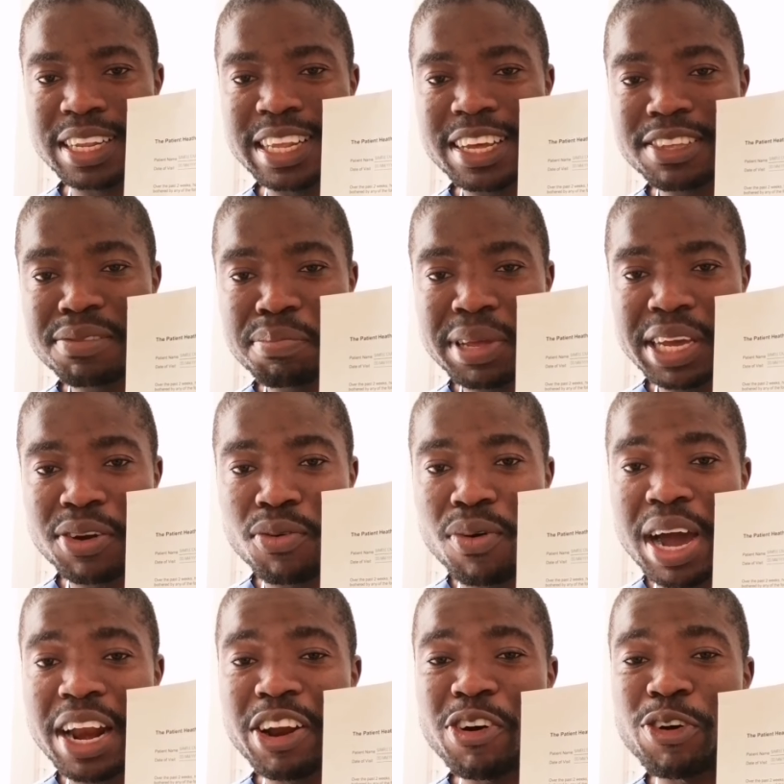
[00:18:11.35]
Just pick
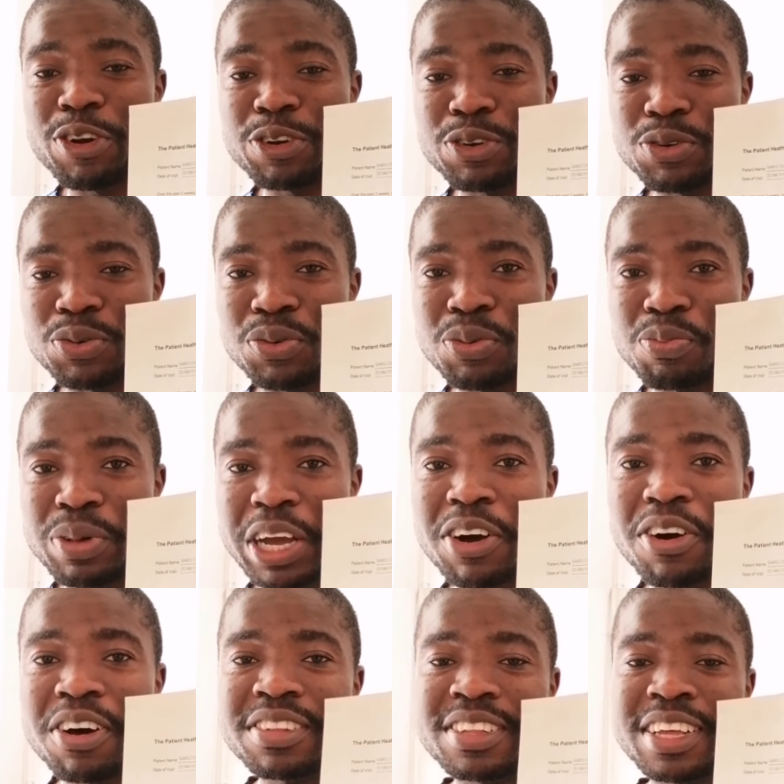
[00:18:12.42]
one or two,
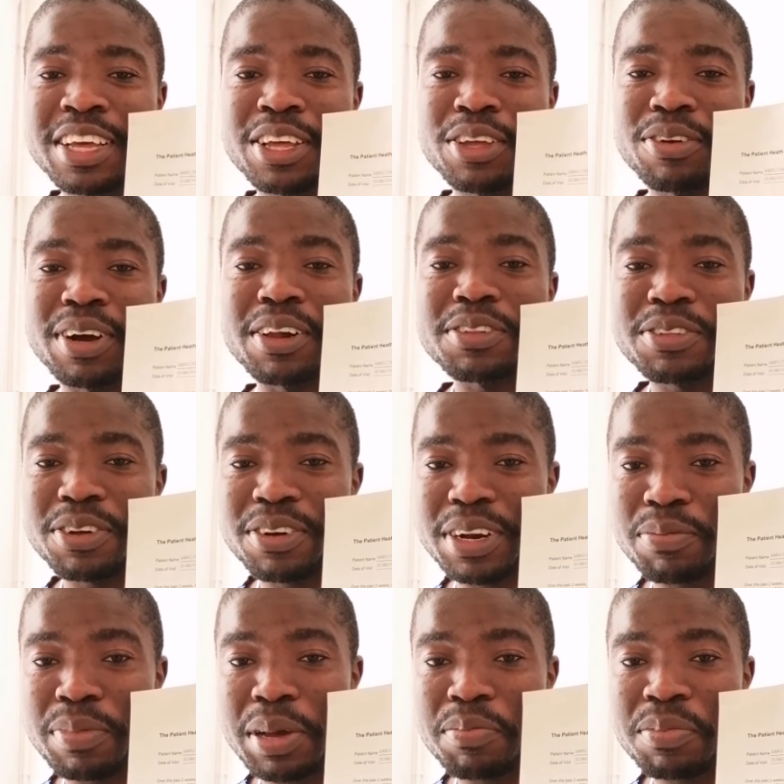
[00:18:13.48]
because you also
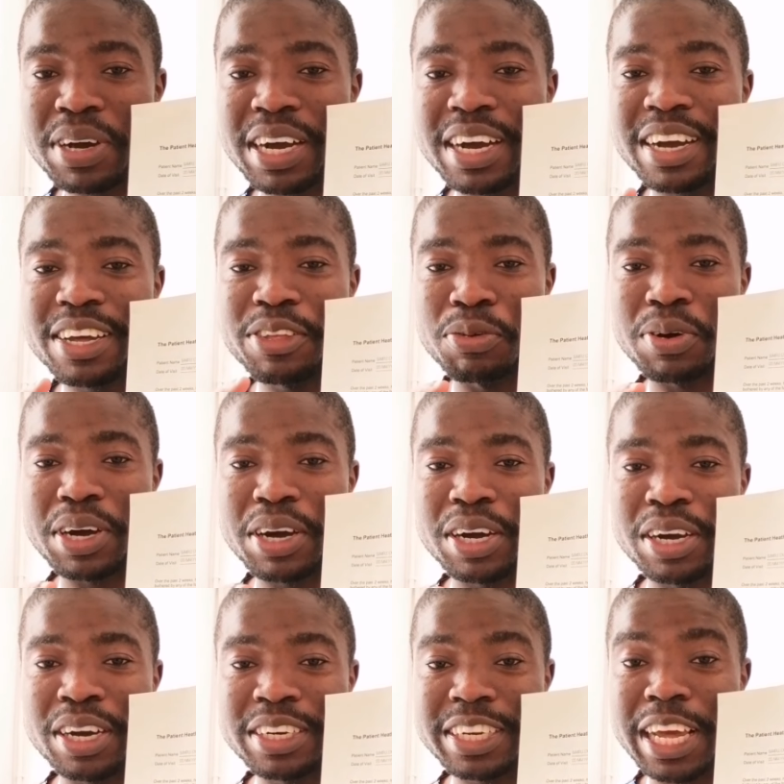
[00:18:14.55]
remember you
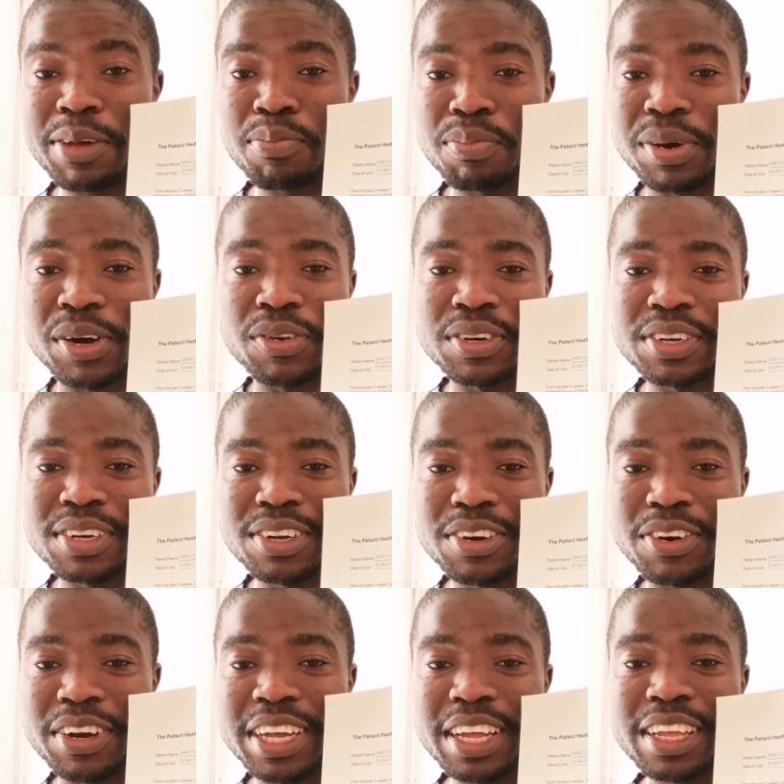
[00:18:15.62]
are time bound,
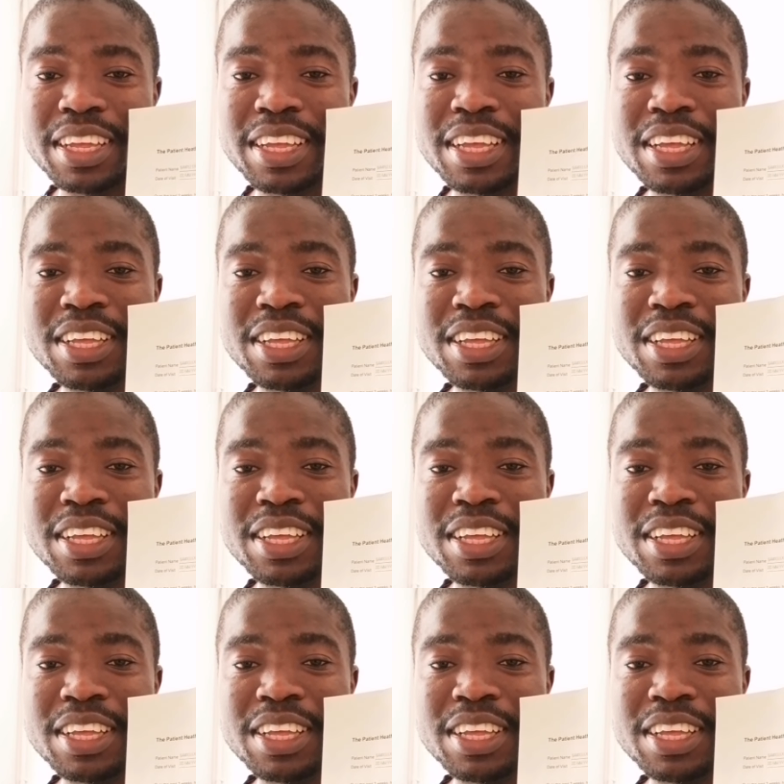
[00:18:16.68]
okay?